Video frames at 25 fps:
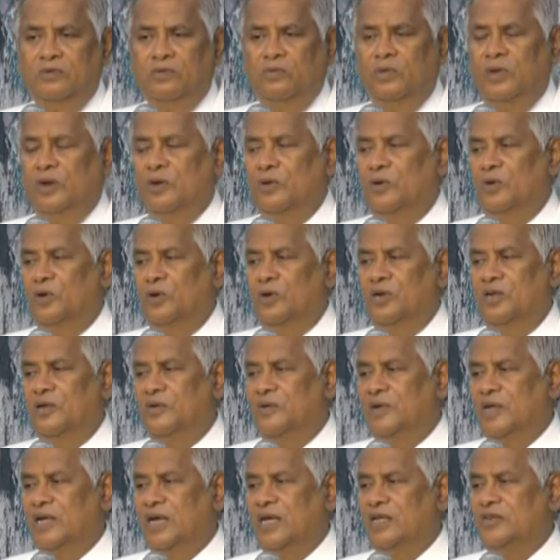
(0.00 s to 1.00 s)
We'll hold
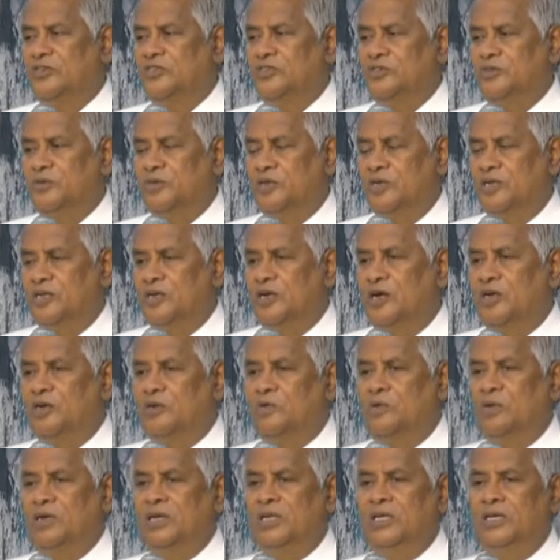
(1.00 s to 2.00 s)
our hands together.
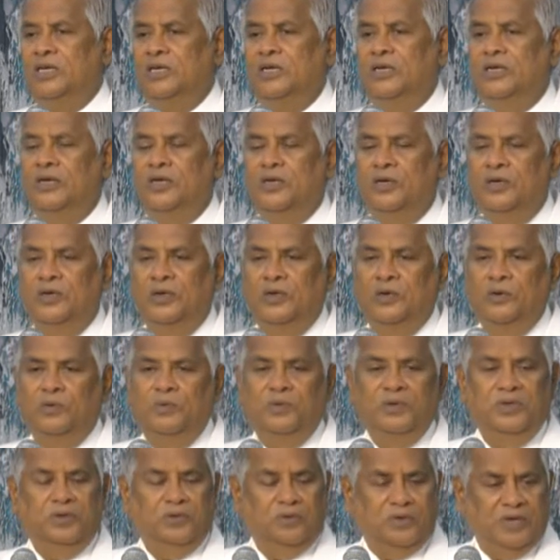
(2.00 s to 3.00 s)
Not only
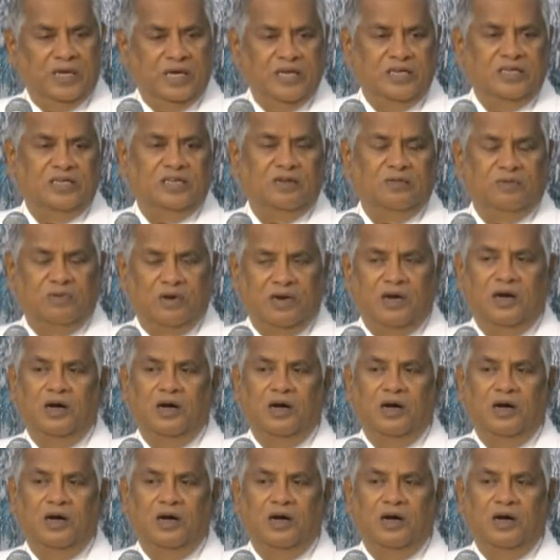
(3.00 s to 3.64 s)
we unite our